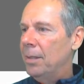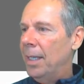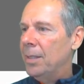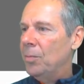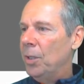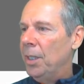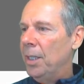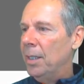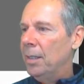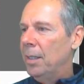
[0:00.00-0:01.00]
That's really
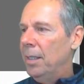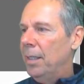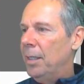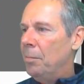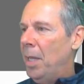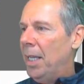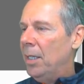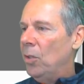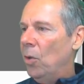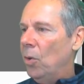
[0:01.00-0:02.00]
the
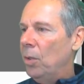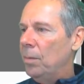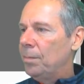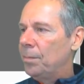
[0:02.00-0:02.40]
main goal.